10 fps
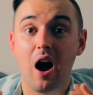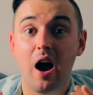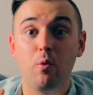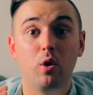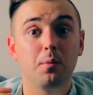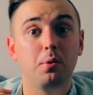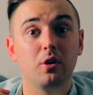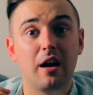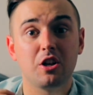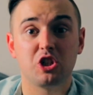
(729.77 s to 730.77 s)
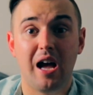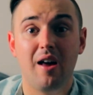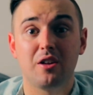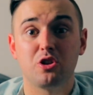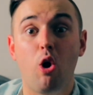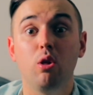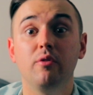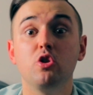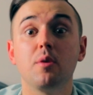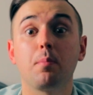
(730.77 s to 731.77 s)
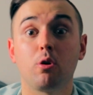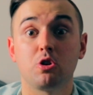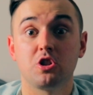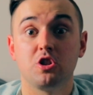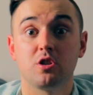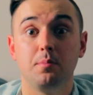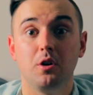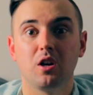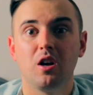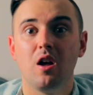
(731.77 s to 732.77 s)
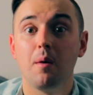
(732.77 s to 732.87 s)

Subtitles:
I want to put out a shout out to all of you that purchased this book.